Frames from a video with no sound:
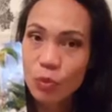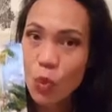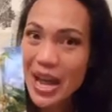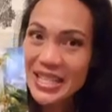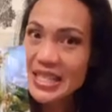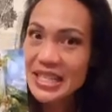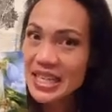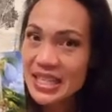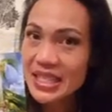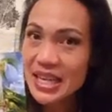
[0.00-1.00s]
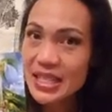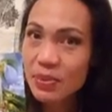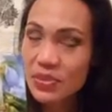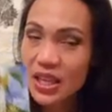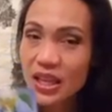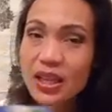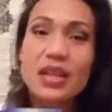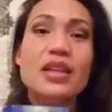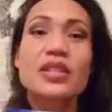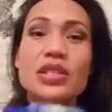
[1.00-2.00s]
why didn't I say something?
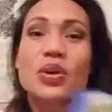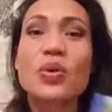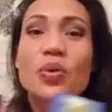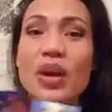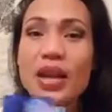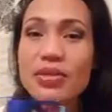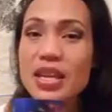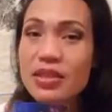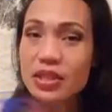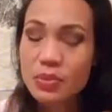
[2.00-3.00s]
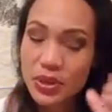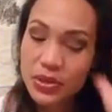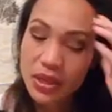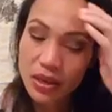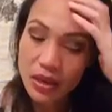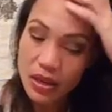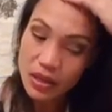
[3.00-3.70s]
So I think this person